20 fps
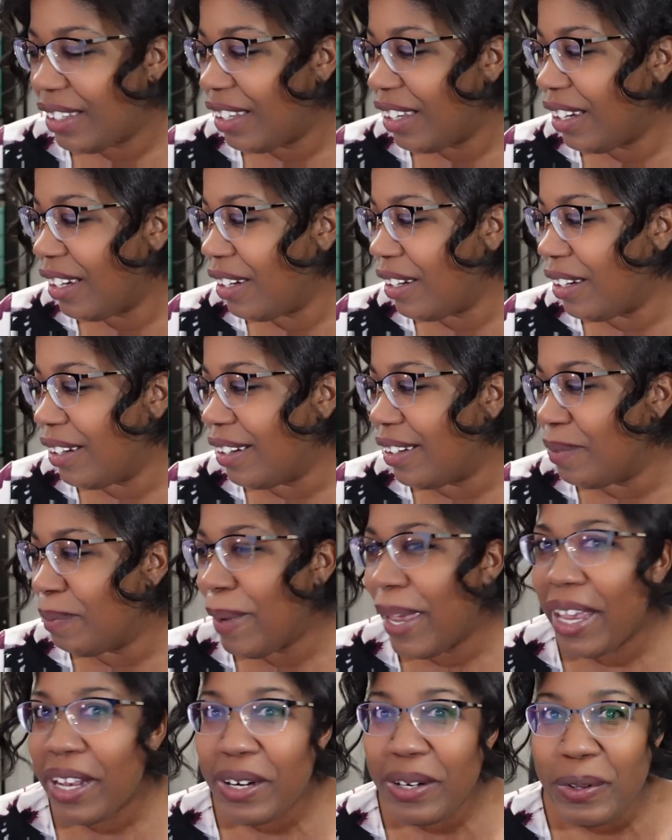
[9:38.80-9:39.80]

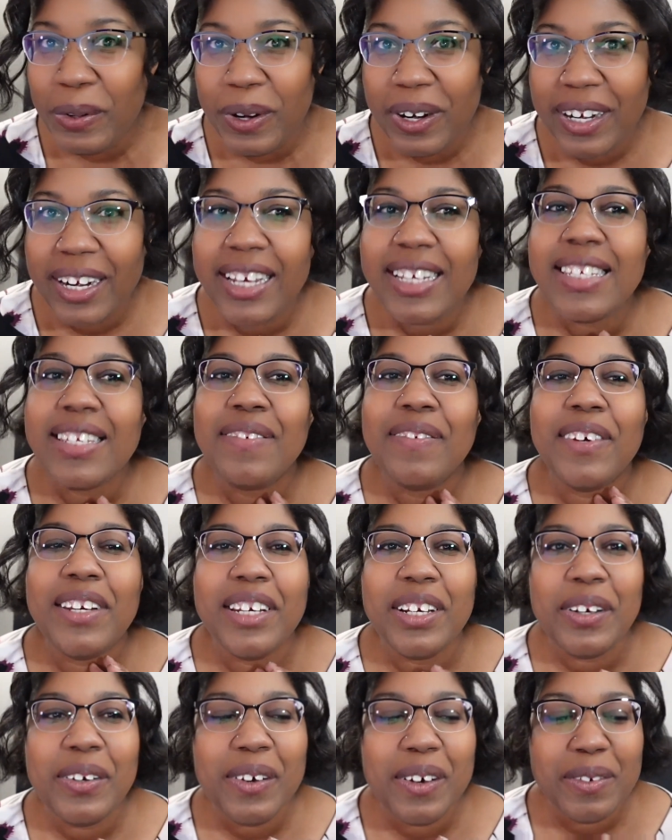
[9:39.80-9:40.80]
pattern organizing
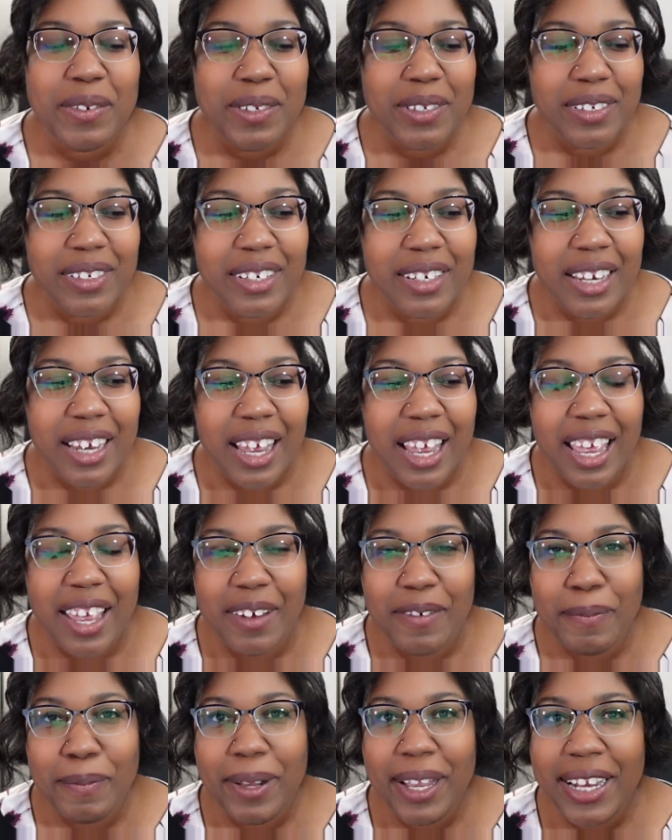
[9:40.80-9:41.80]
video, I
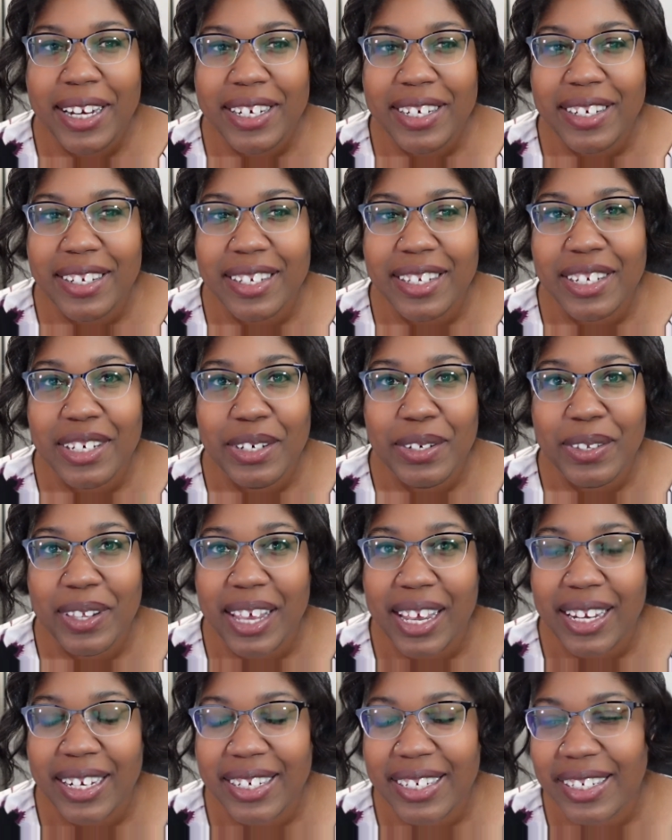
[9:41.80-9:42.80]
have plans to do
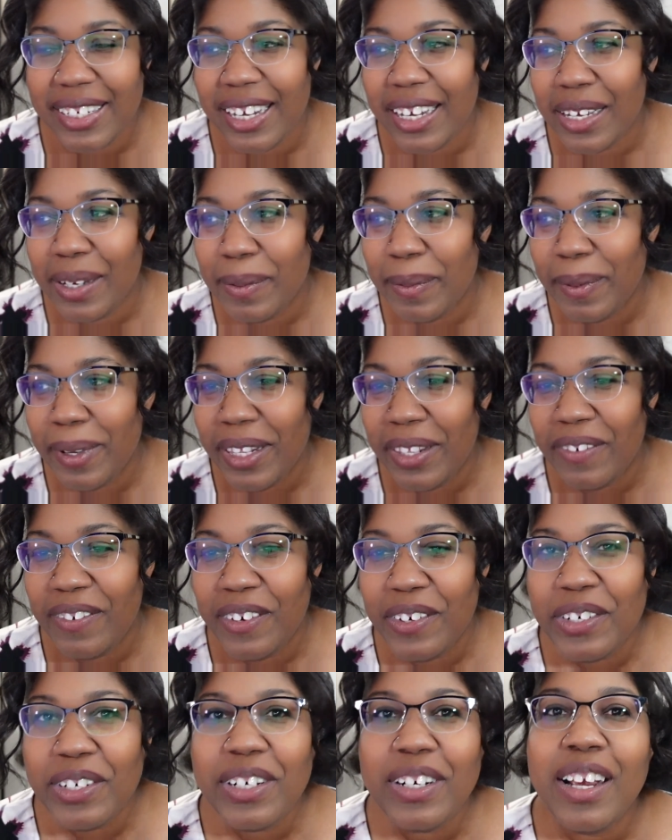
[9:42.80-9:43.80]
that in the
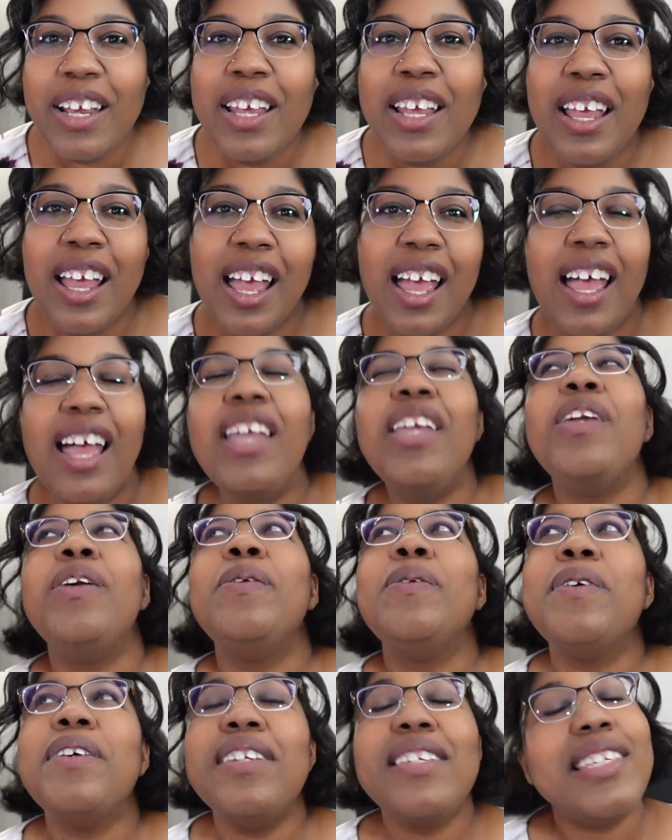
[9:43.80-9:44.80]
future. You
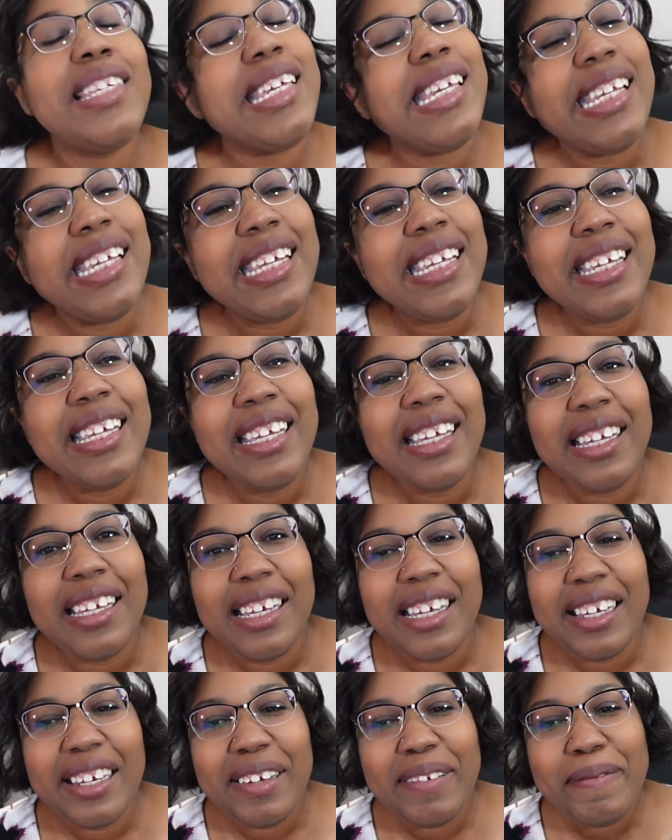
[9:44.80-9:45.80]
will see
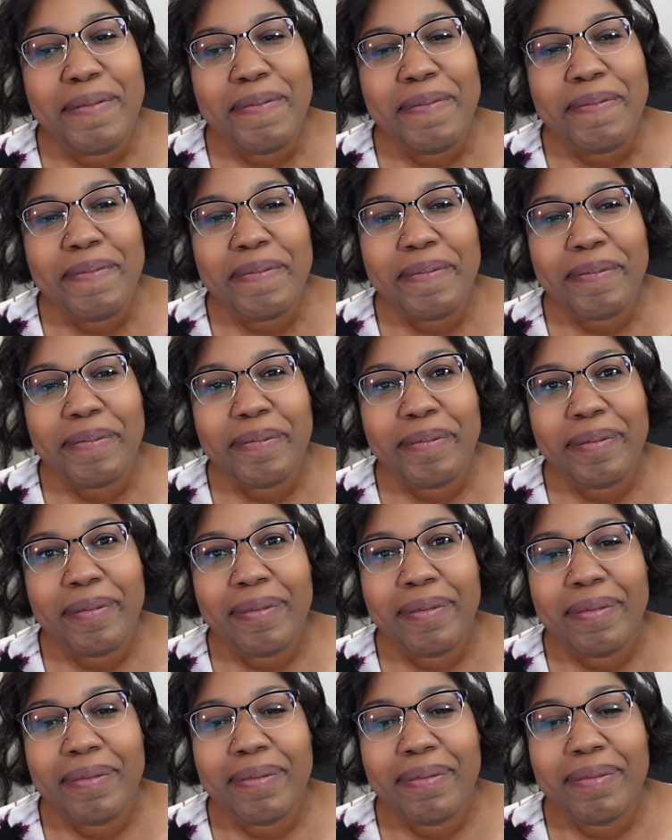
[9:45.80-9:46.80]
how
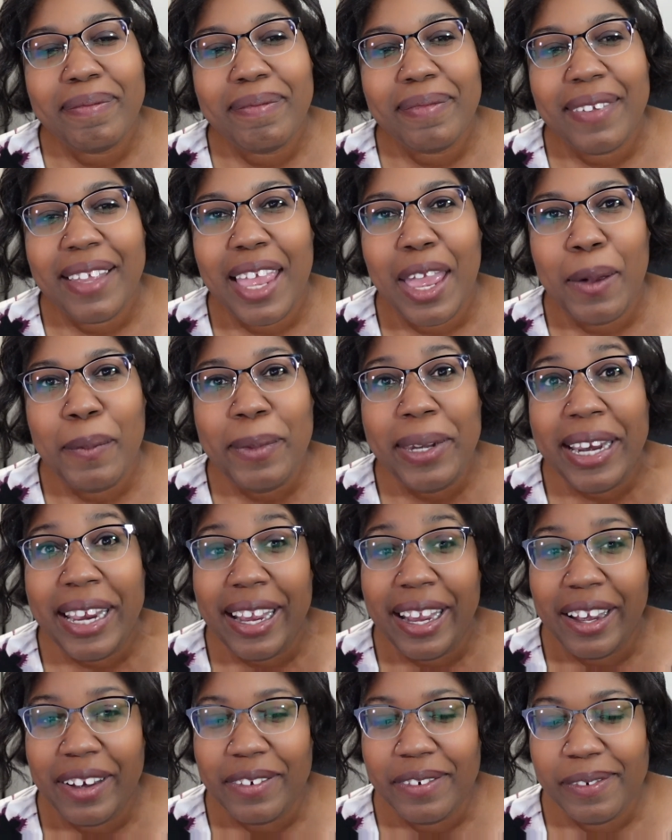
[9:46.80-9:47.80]
many I
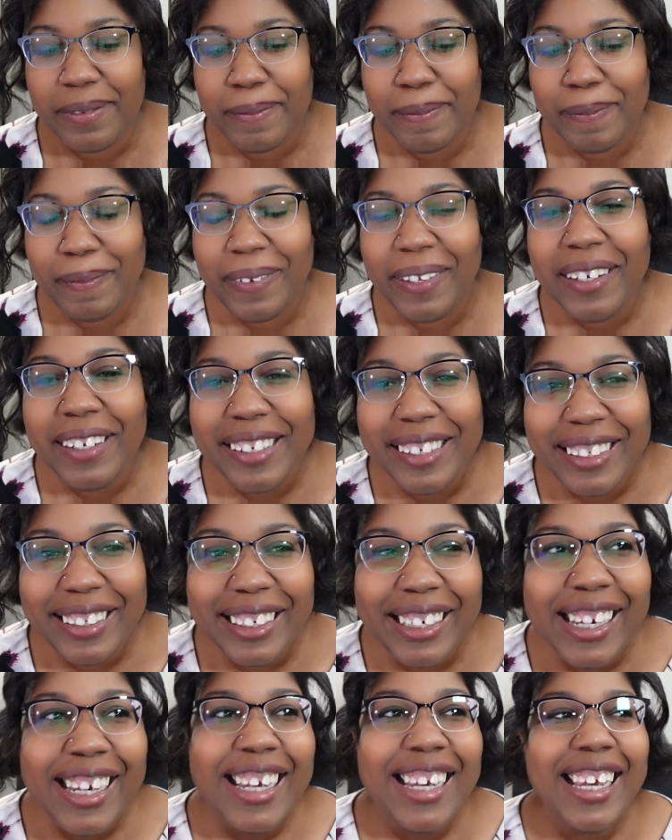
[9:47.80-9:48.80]
have.
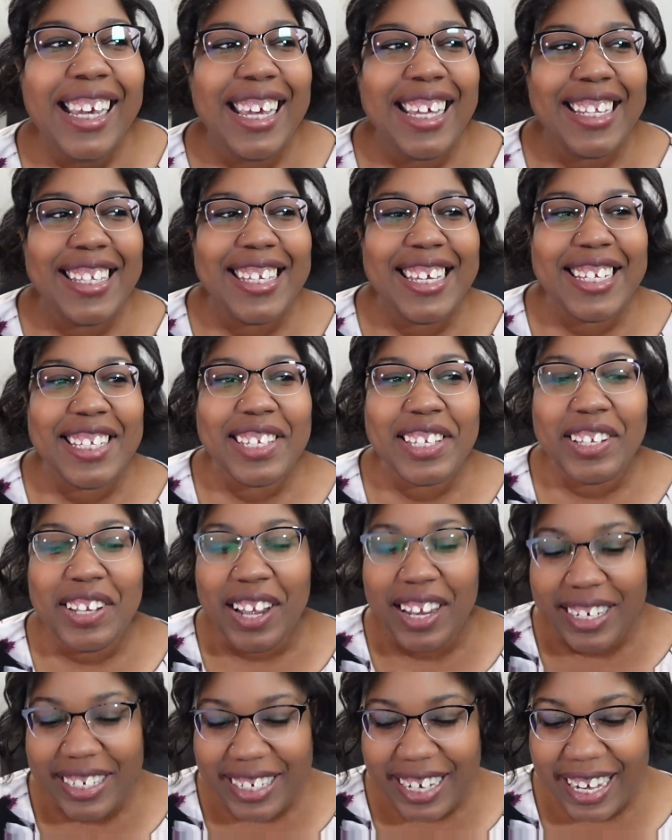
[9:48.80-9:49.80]
It's a
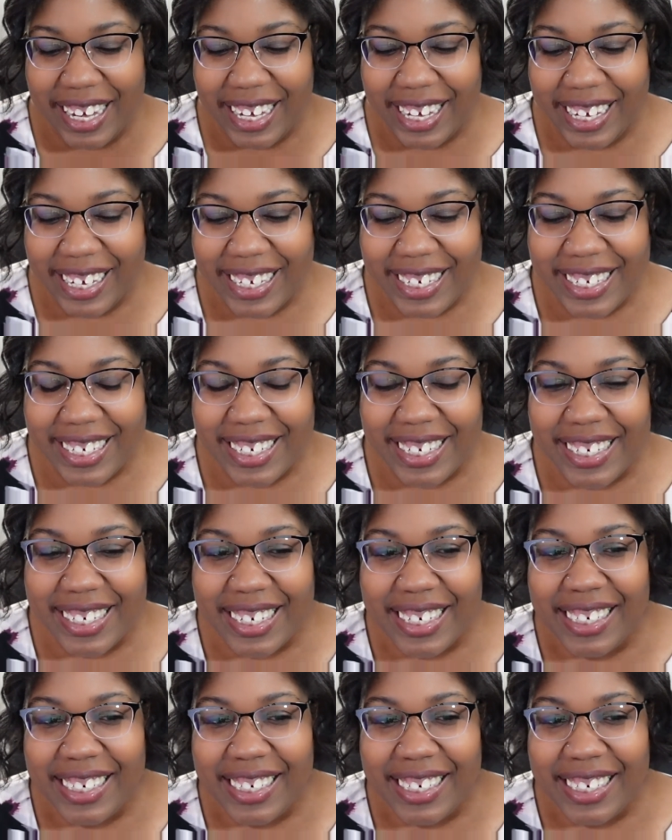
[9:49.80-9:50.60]
lot, and